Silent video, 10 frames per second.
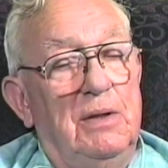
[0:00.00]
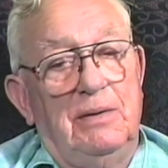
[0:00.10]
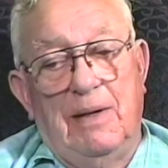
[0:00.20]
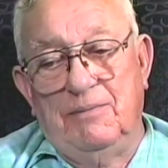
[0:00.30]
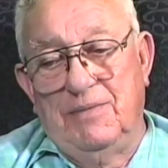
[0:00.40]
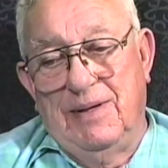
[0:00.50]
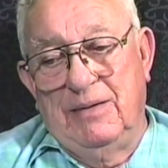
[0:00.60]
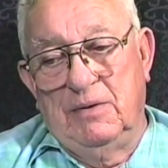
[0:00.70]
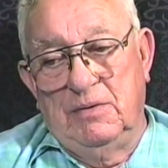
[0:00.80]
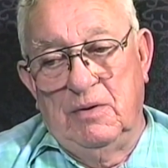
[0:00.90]
I'm, I do
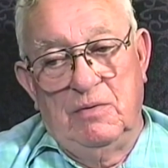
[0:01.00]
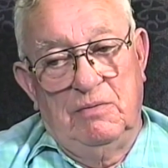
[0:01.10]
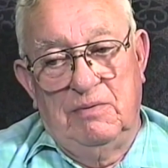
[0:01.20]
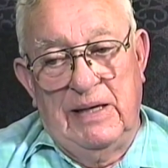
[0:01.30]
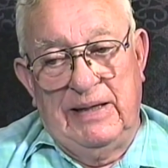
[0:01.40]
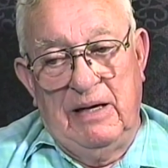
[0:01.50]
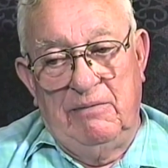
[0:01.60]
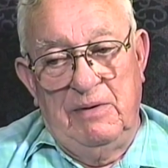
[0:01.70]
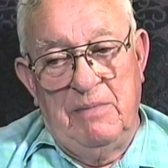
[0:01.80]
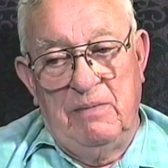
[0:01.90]
not know, I can't
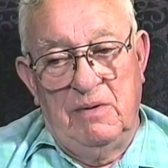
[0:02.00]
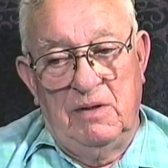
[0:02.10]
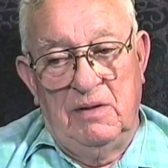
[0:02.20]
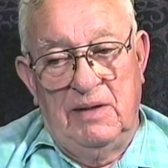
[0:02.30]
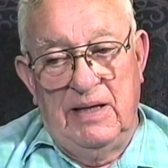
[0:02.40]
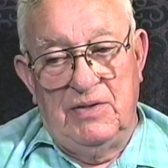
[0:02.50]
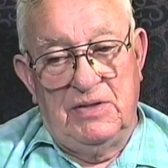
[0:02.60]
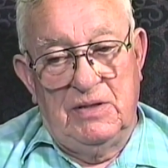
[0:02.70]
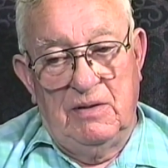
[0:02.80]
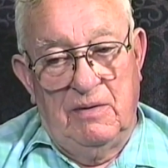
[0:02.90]
remember the
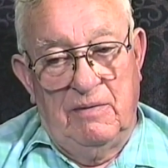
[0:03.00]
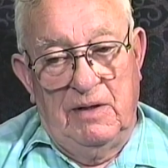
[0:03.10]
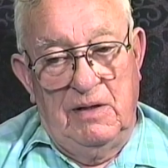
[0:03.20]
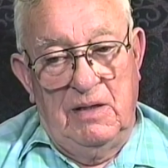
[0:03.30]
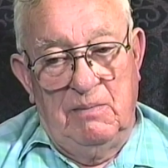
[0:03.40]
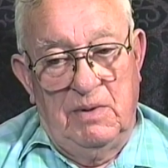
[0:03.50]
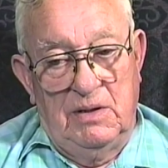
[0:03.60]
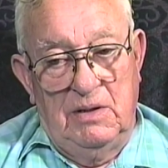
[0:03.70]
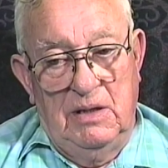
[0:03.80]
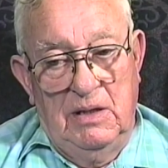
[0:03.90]
dates or anything,
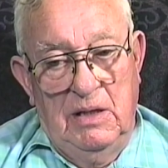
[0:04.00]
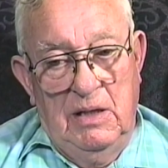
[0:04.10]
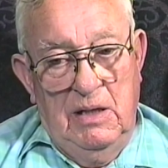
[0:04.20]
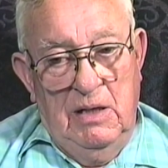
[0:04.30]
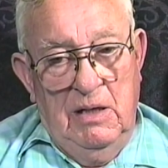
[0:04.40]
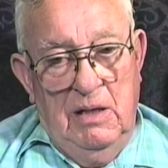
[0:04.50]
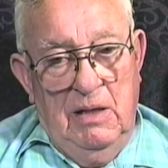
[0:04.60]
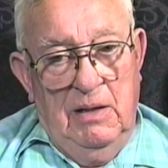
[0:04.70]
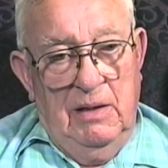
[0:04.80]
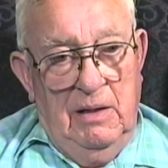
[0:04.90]
but
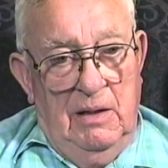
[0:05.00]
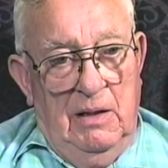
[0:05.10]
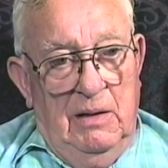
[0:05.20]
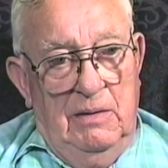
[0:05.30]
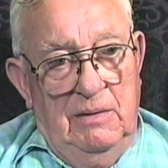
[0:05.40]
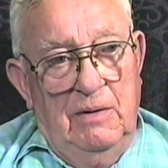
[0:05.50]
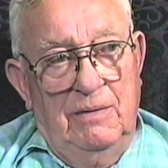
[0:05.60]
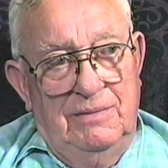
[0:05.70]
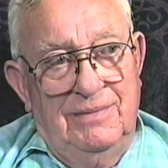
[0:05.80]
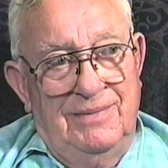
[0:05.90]
uh,
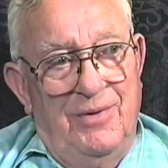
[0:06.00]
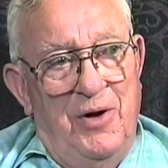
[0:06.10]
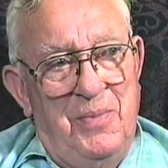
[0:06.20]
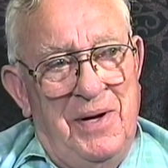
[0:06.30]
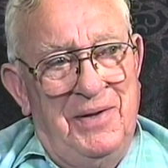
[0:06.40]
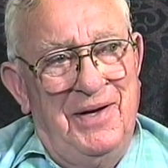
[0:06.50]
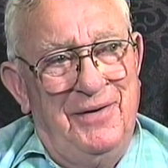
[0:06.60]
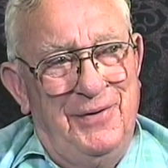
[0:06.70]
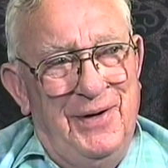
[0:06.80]
all my life.